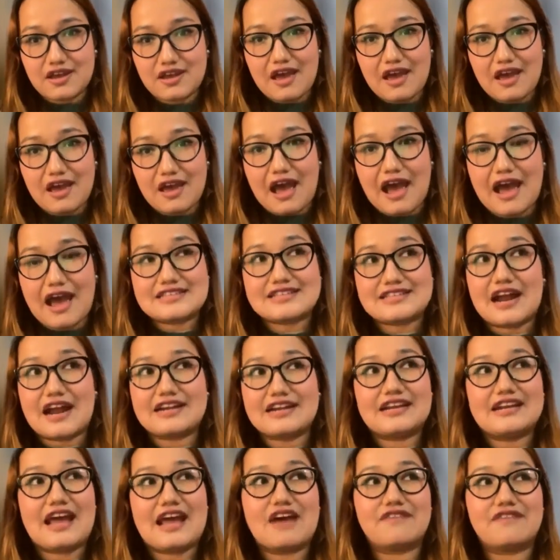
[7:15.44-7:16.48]
I started
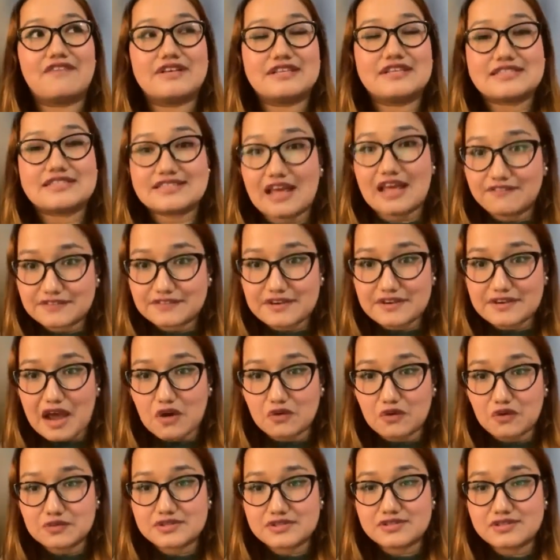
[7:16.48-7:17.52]
having self
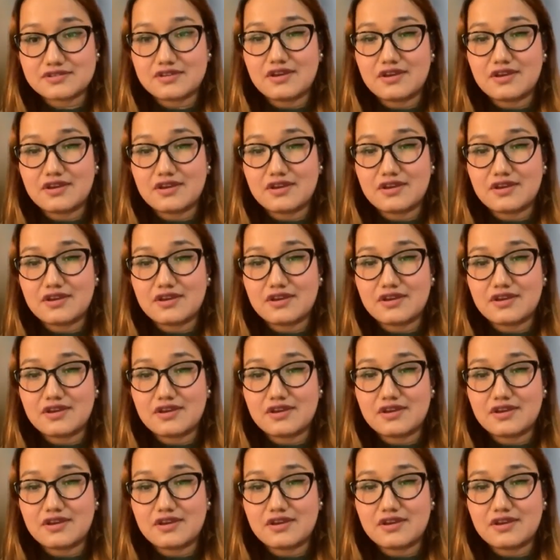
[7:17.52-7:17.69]
doubts.